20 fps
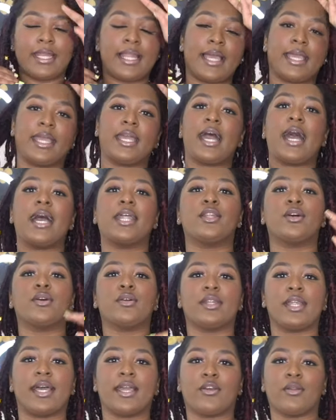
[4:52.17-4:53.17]
Like, I
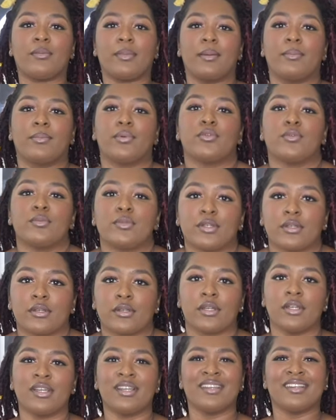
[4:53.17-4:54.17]
don't like when my boobs
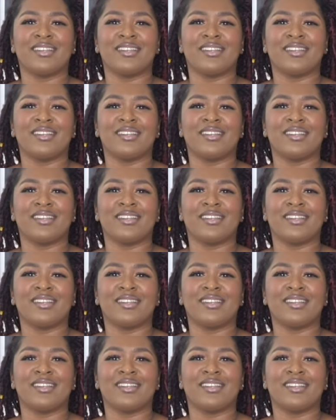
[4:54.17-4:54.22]
are